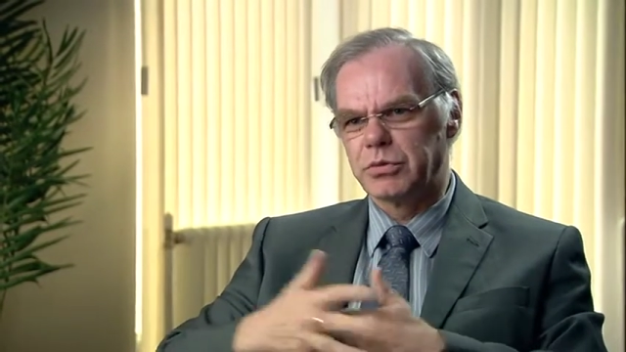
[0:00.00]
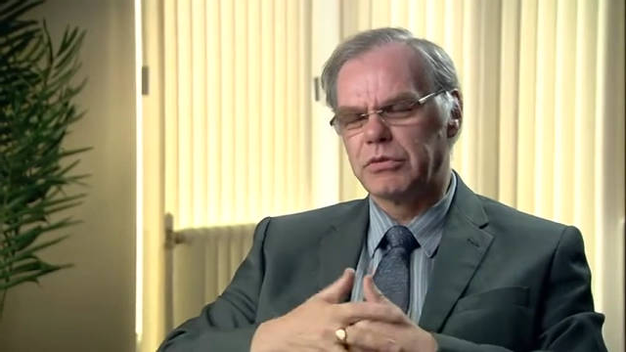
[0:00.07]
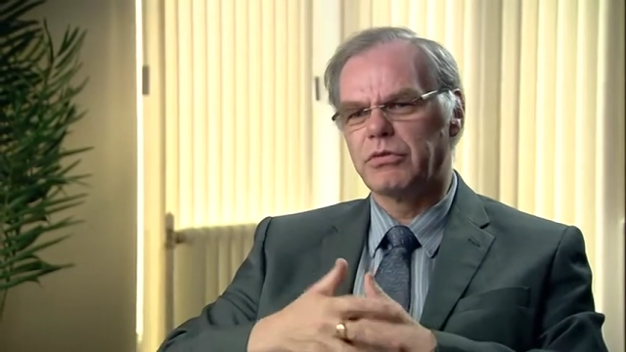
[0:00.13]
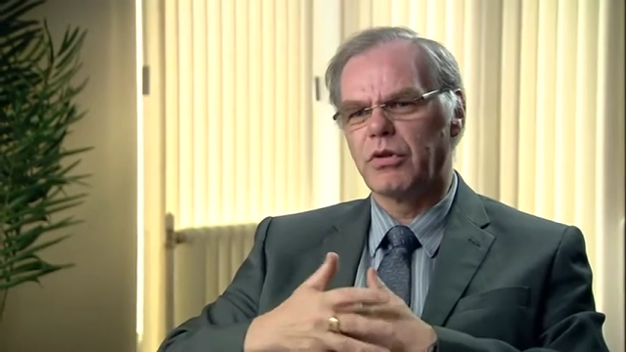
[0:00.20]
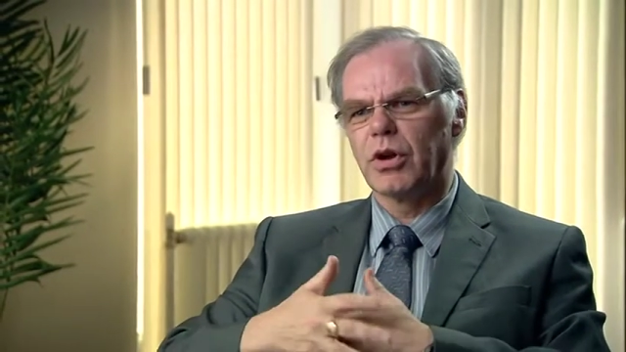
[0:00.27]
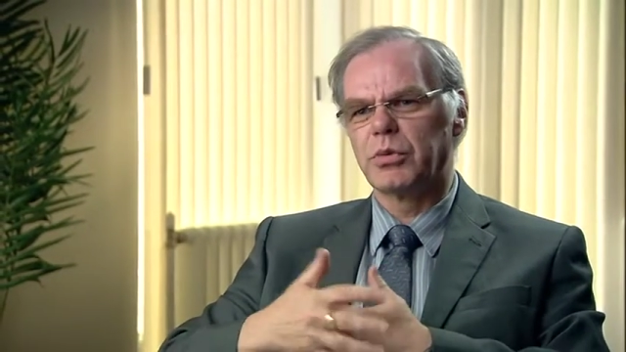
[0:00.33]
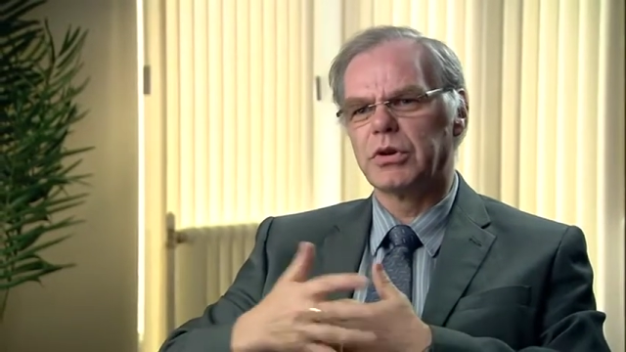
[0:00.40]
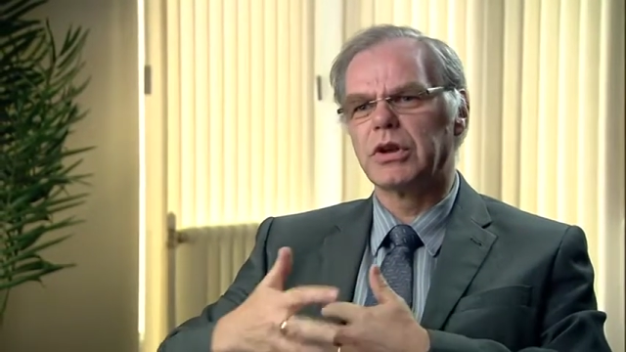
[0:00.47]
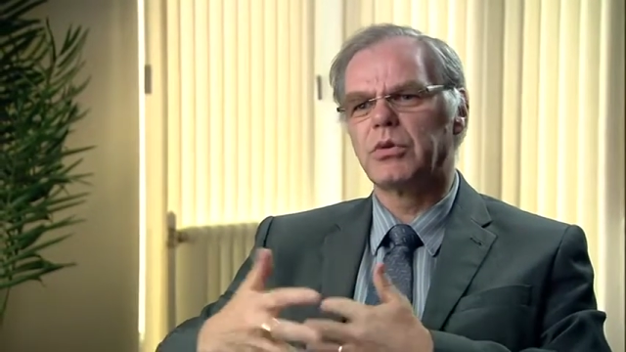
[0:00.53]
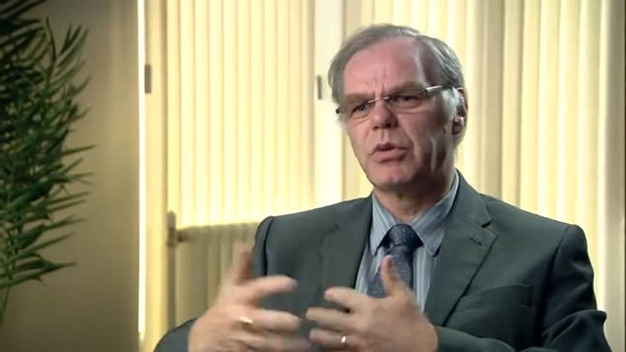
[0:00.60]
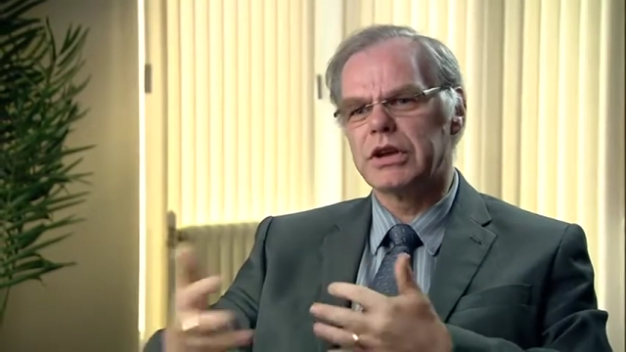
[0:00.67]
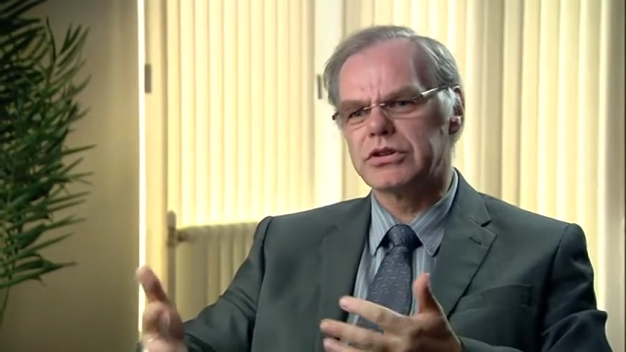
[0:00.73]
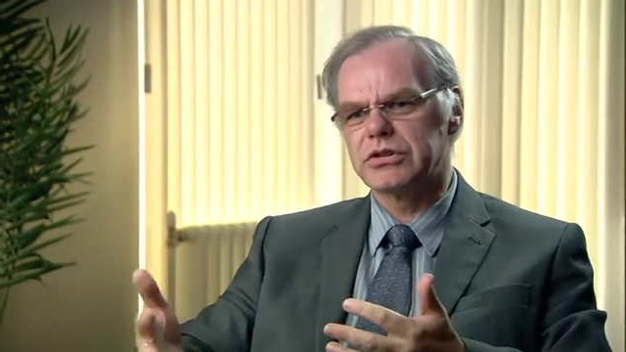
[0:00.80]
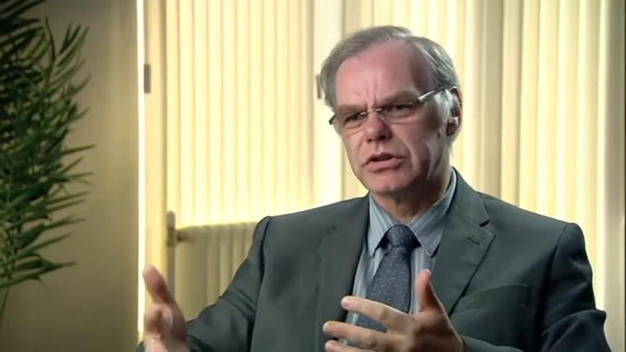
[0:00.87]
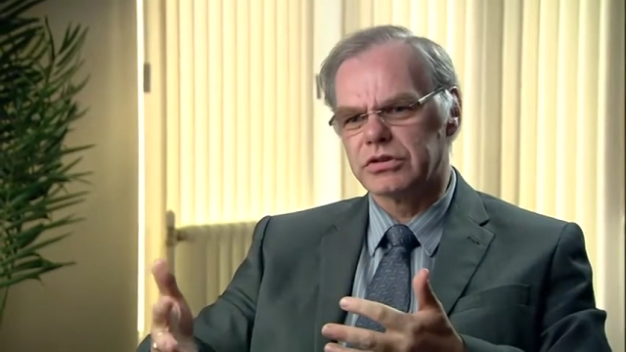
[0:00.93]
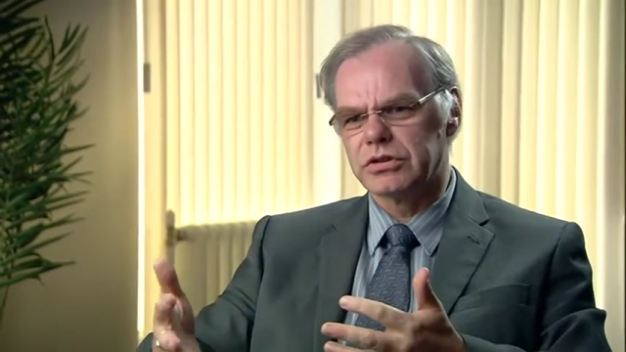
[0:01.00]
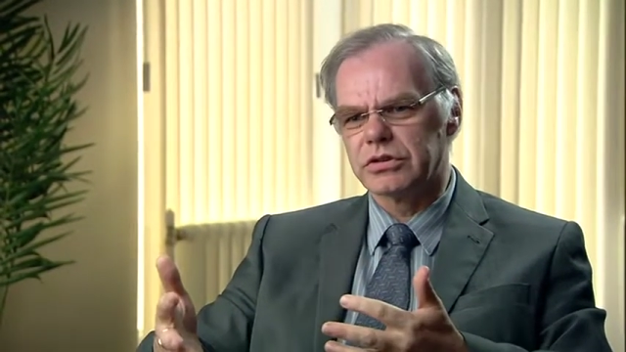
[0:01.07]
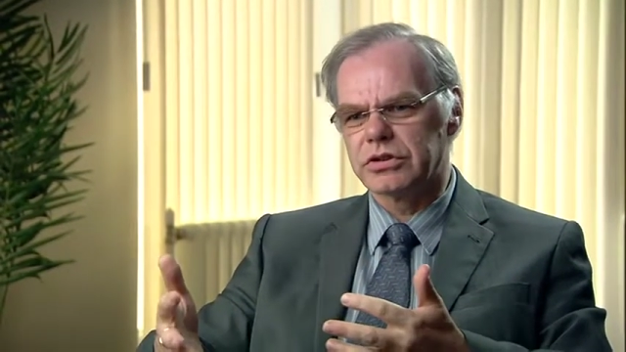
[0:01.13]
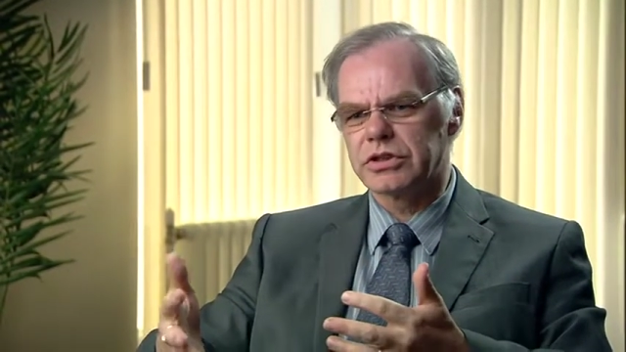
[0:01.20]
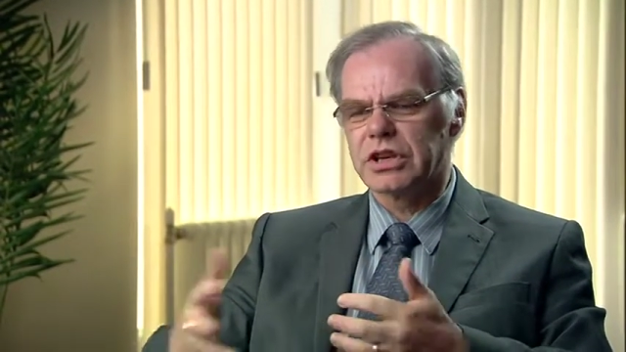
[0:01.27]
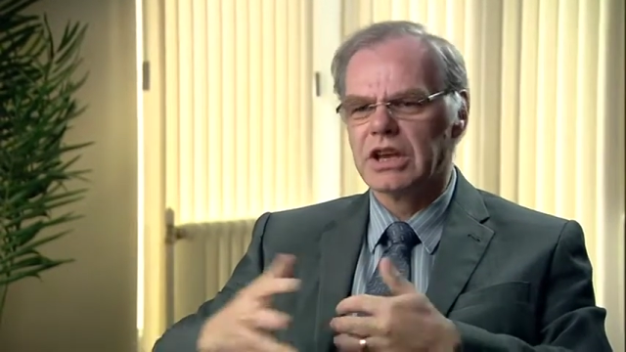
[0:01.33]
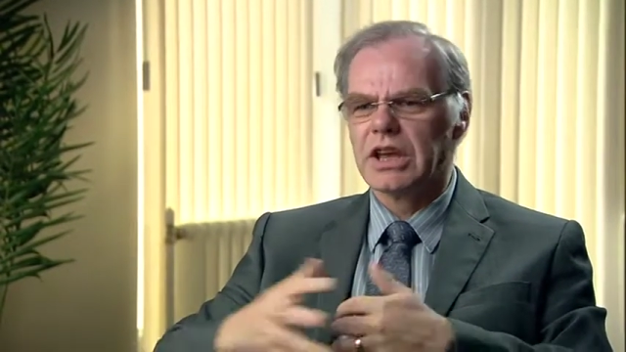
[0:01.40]
with following
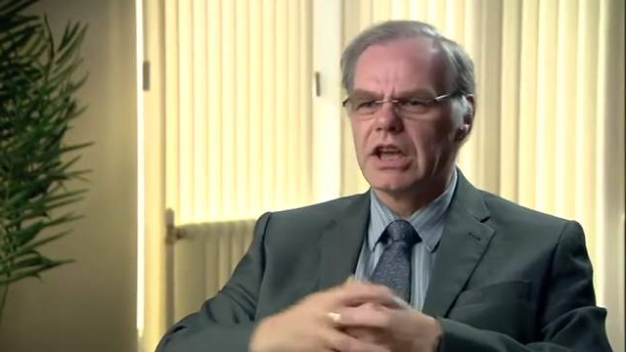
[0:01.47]
questions.